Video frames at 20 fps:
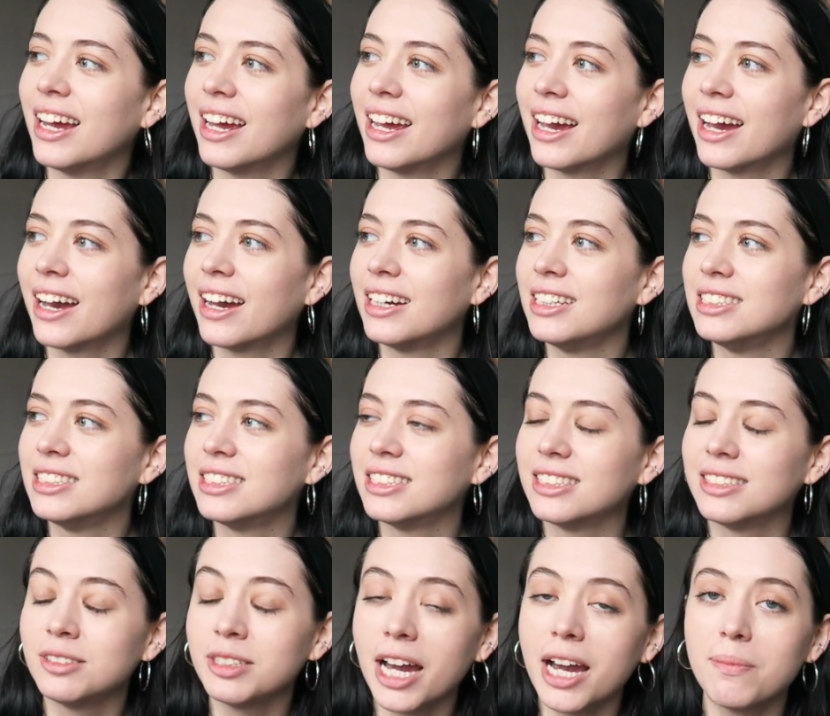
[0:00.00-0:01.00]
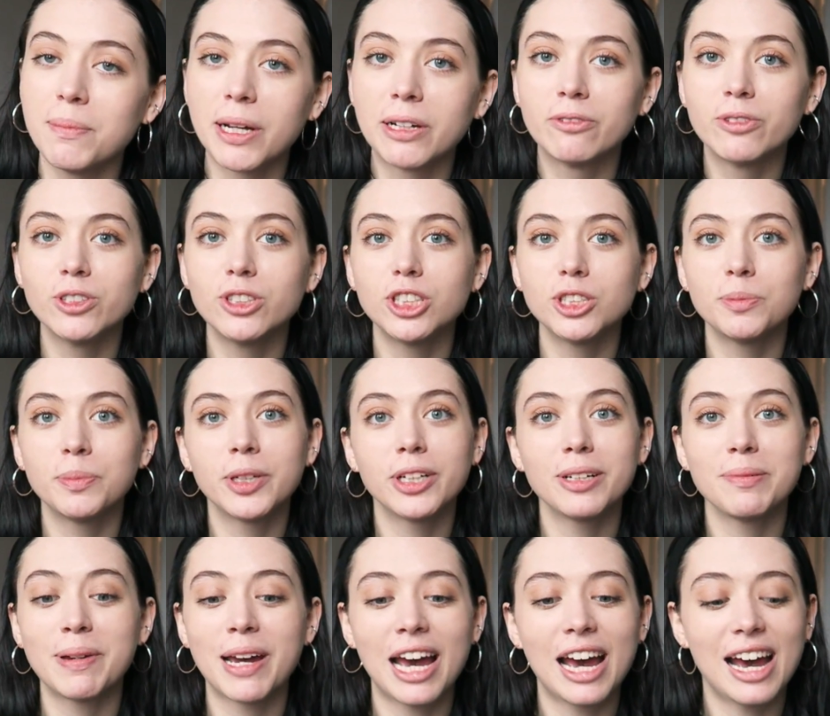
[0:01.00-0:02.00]
And yeah, my roots are
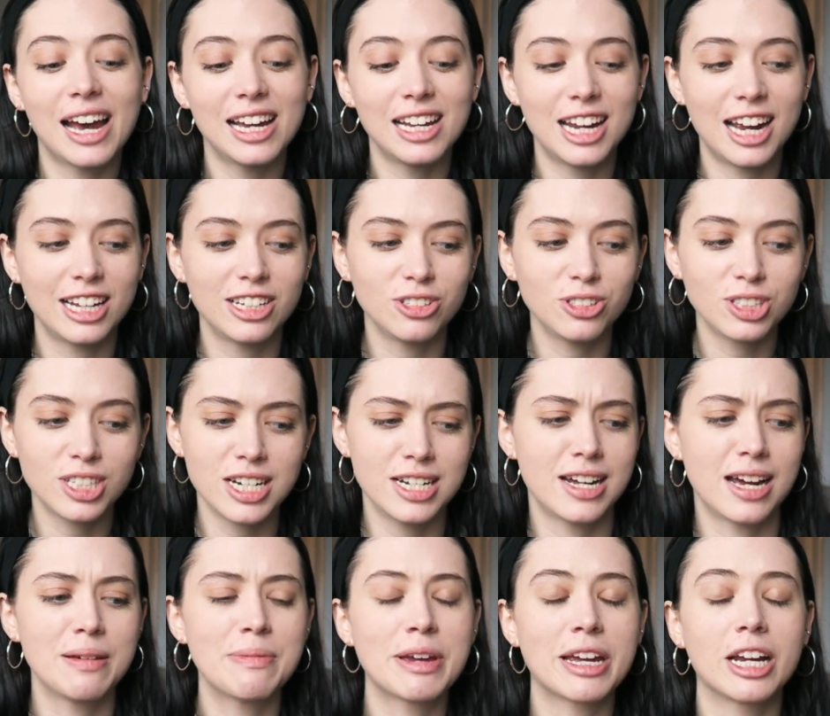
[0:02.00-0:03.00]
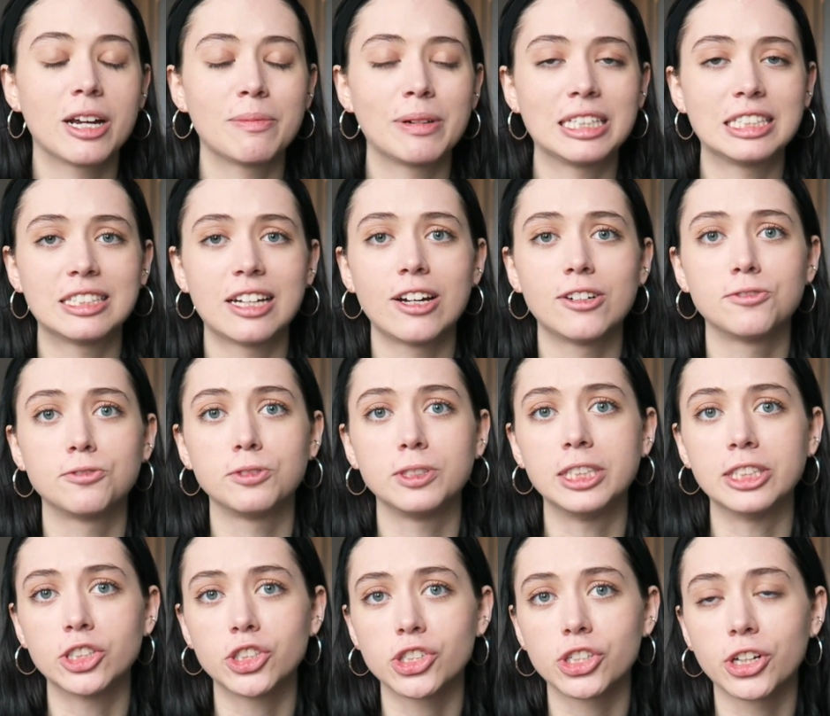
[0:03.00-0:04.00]
pretty bad. I used to dye my hair myself
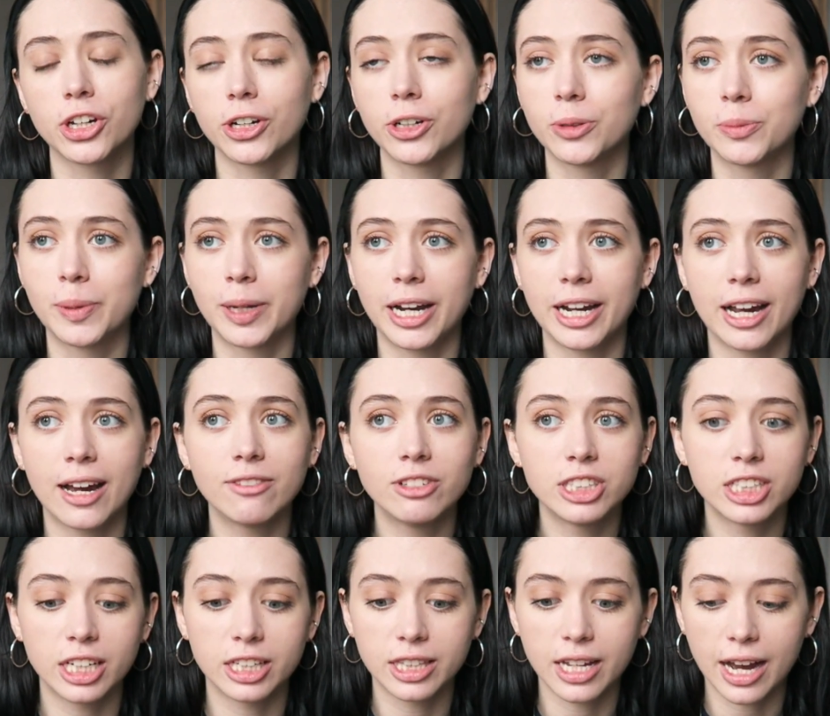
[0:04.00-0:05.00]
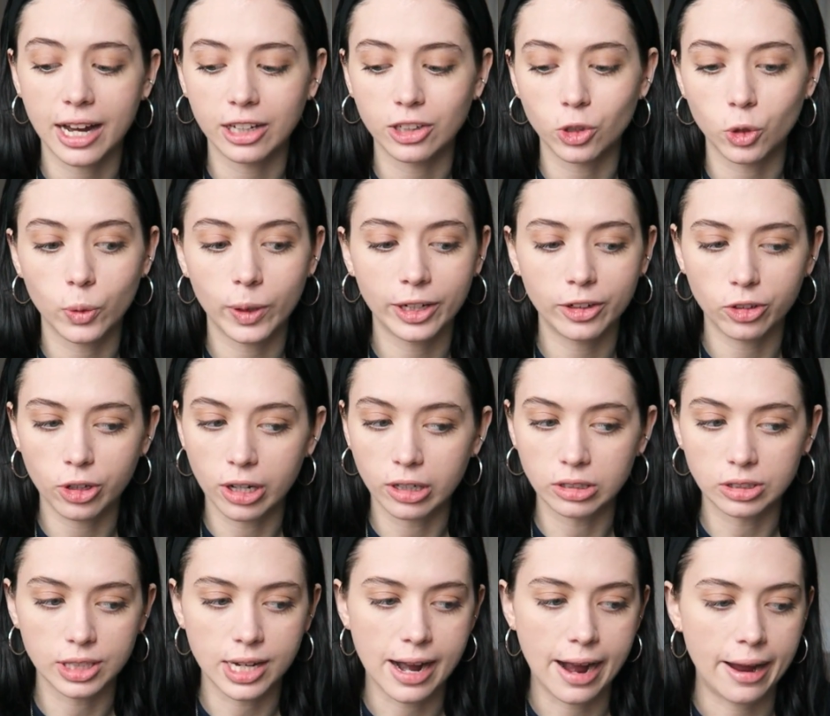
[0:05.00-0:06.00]
years ago, but I haven't done that in quite a
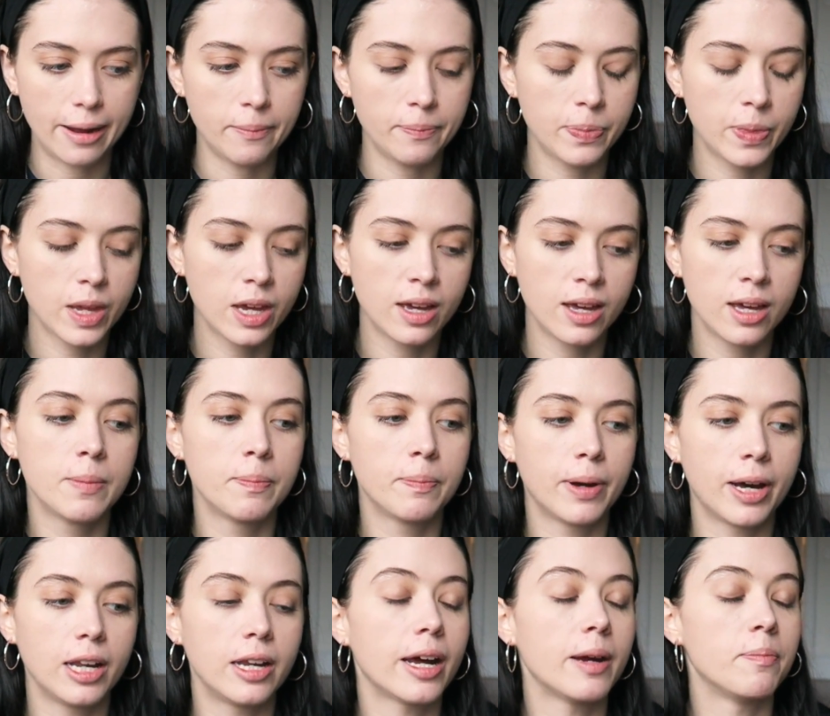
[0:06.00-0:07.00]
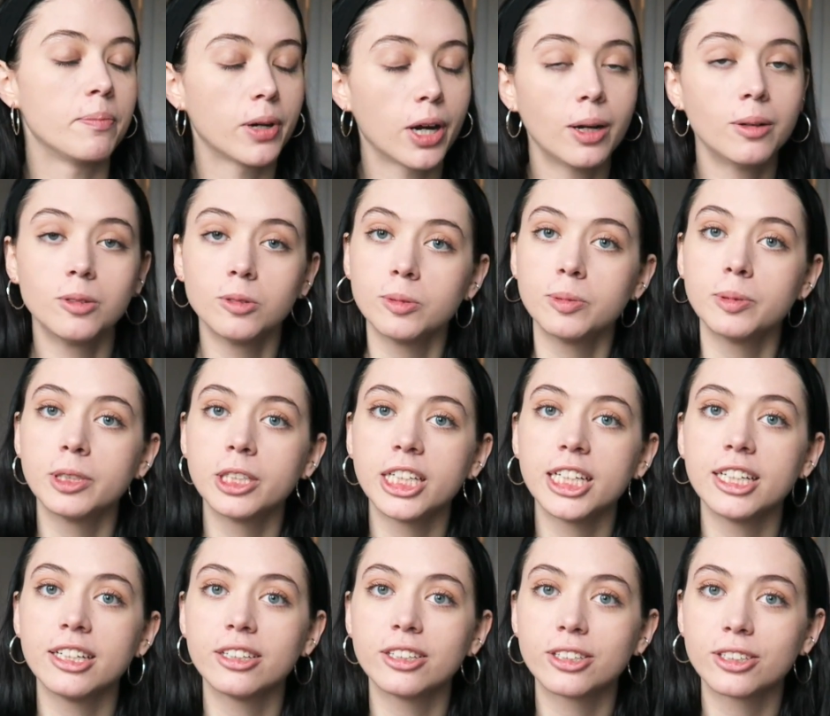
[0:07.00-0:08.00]
long time. But I'm
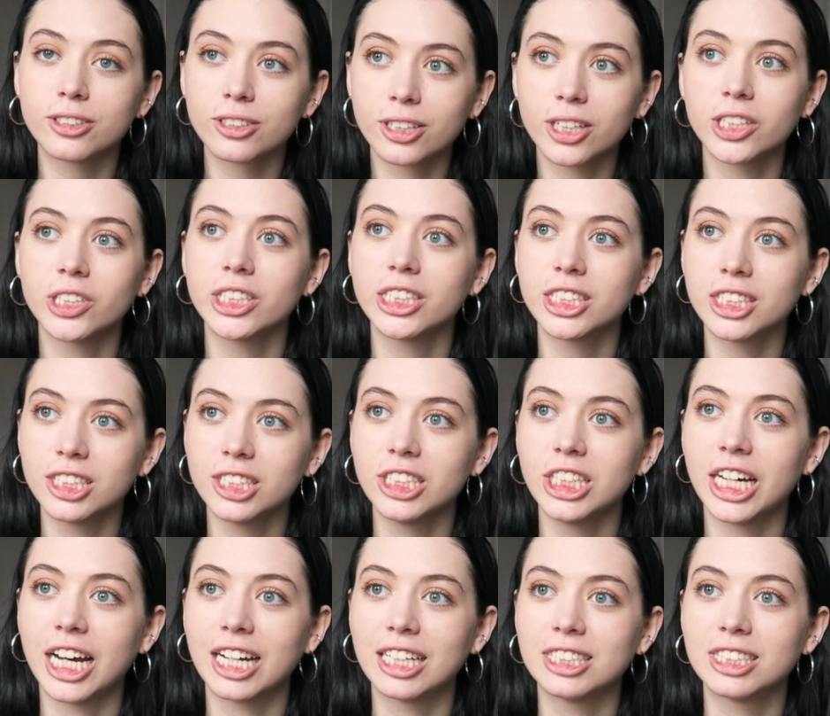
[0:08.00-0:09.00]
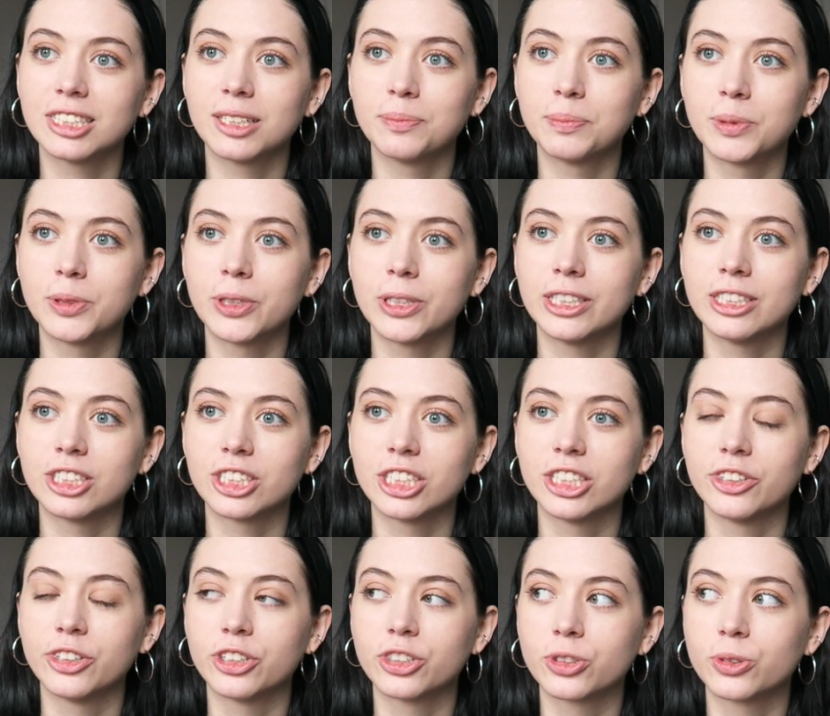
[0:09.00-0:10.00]
probably going to do that at some point
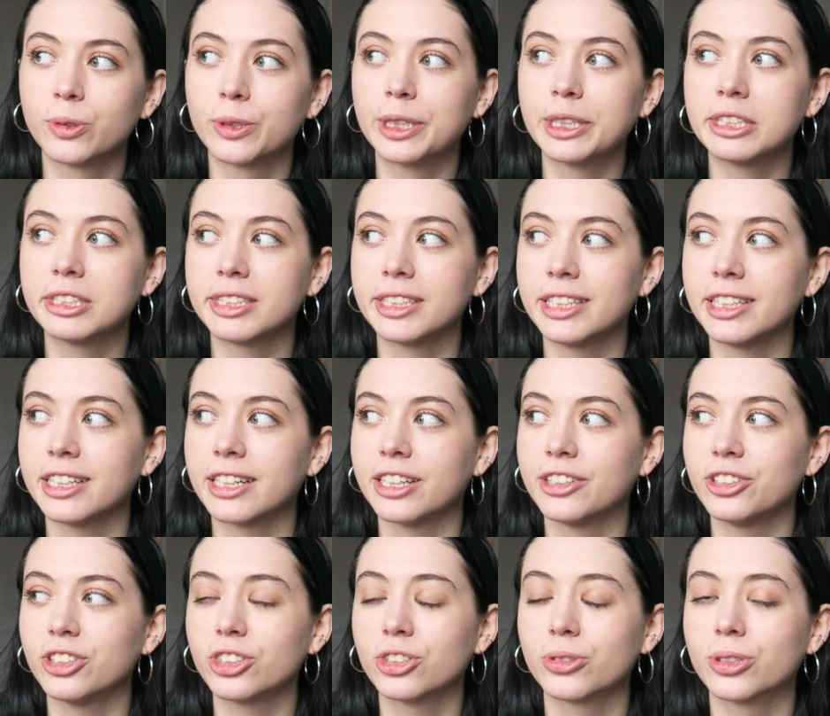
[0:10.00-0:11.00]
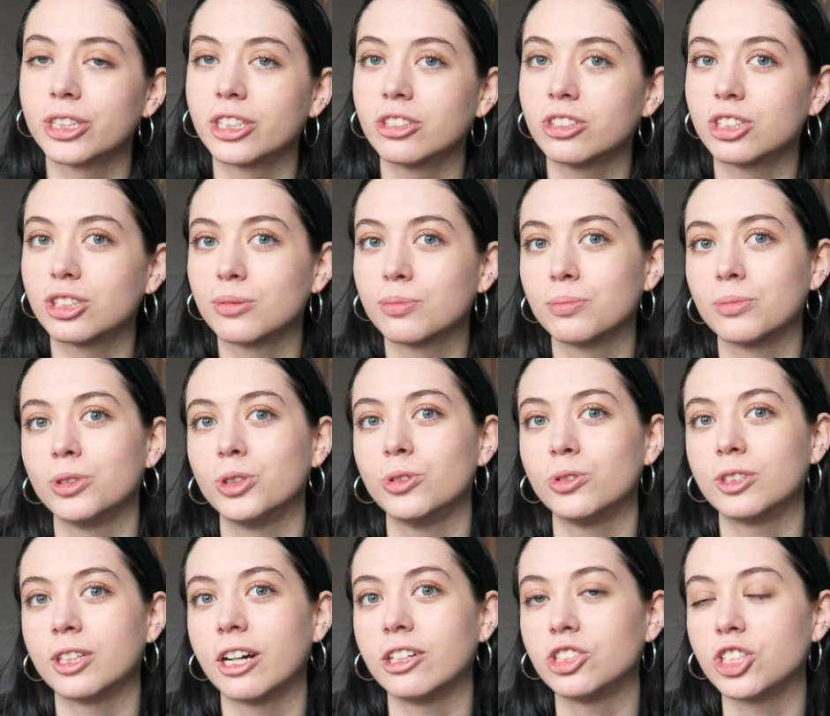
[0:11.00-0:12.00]
during this quarantine. I just ordered some
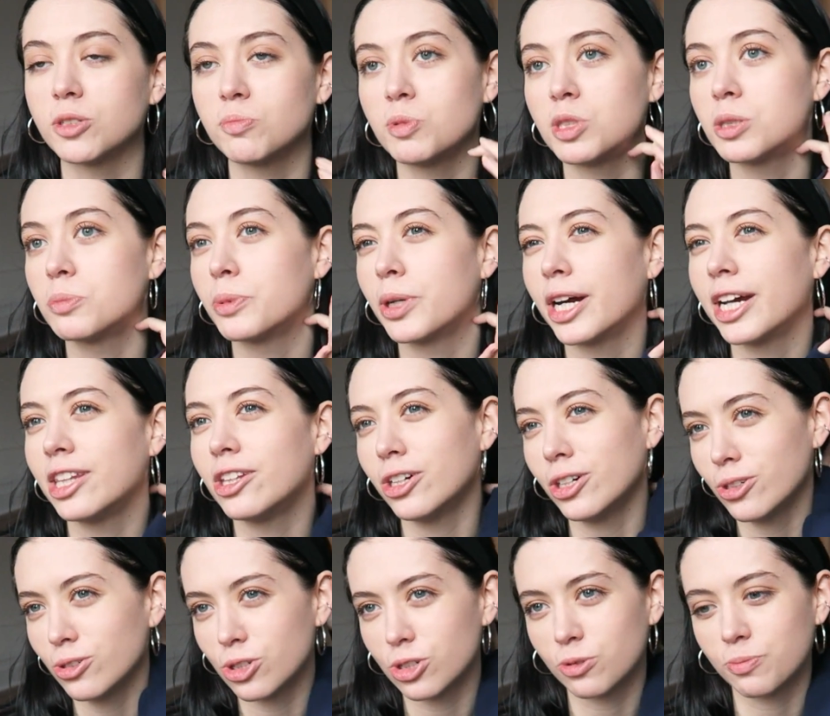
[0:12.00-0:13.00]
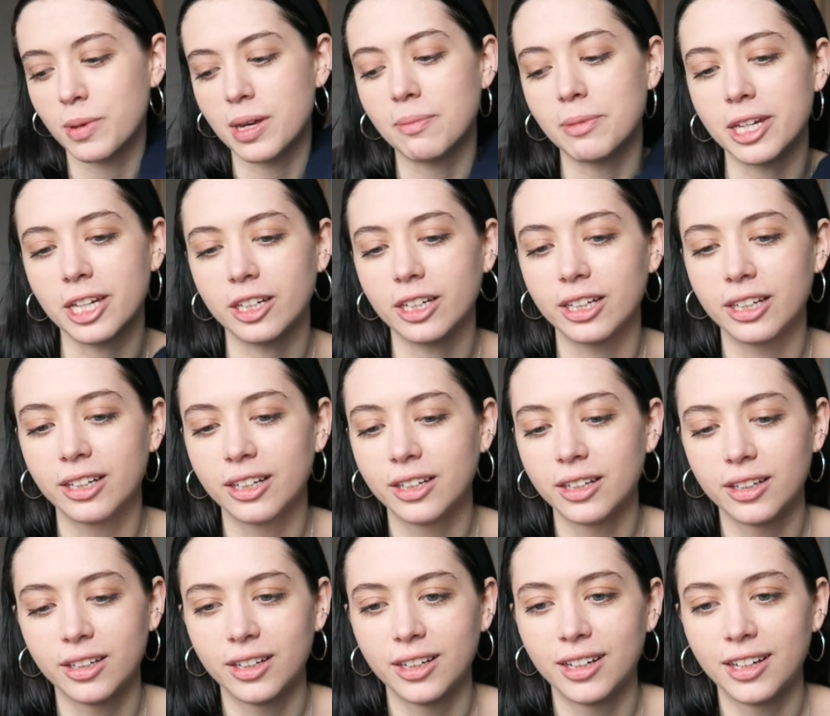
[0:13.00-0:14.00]
root touch-up spray though, so maybe
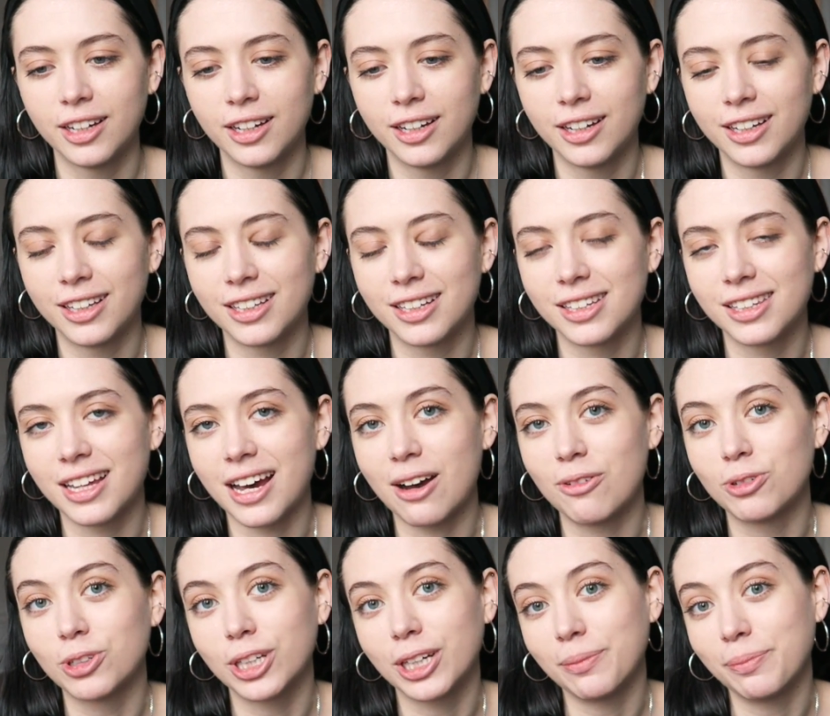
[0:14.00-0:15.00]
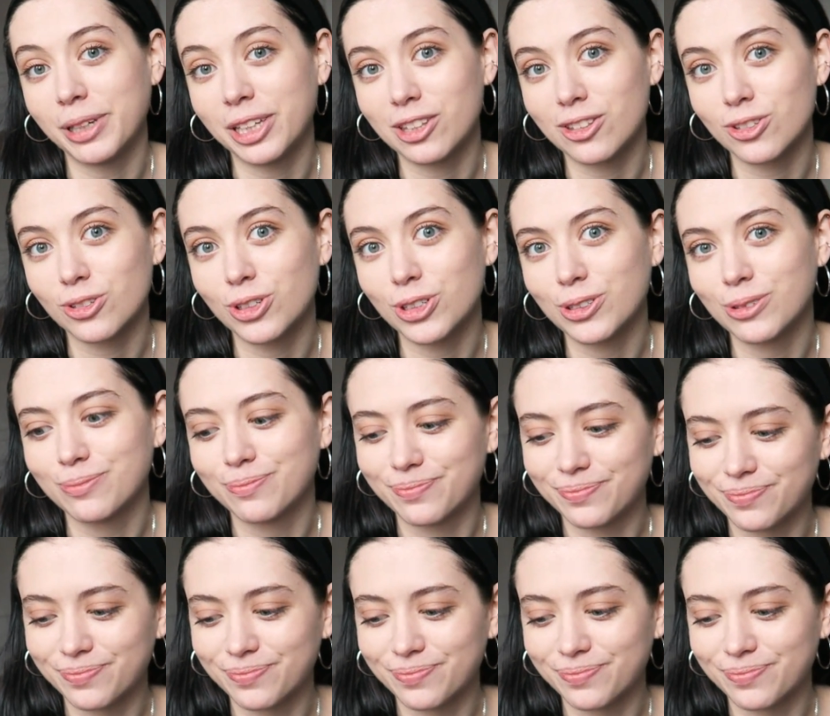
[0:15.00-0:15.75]
that will get me through.